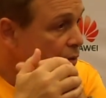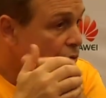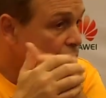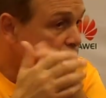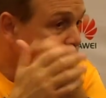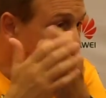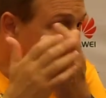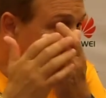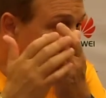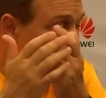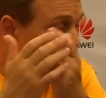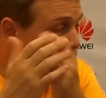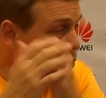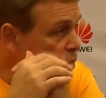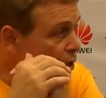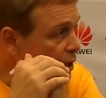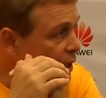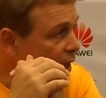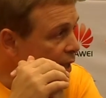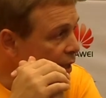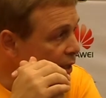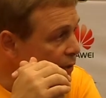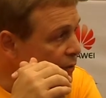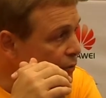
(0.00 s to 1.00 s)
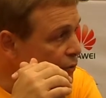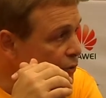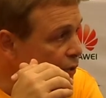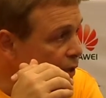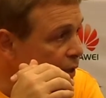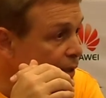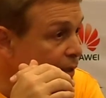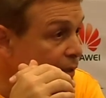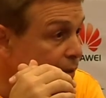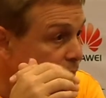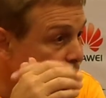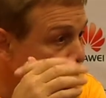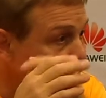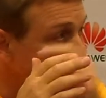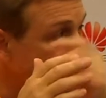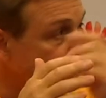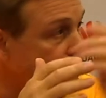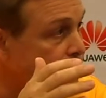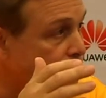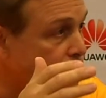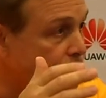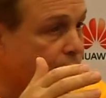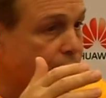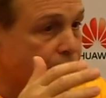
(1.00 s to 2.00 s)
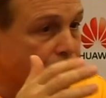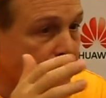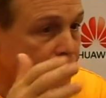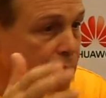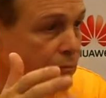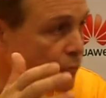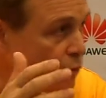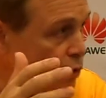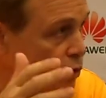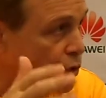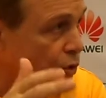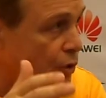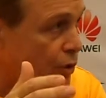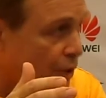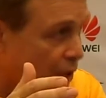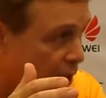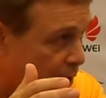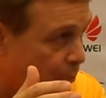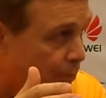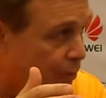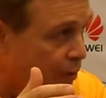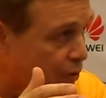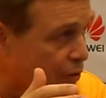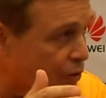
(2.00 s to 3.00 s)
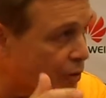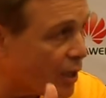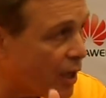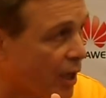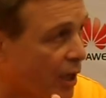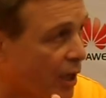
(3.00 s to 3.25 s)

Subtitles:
so we can look at it and say, we should keep this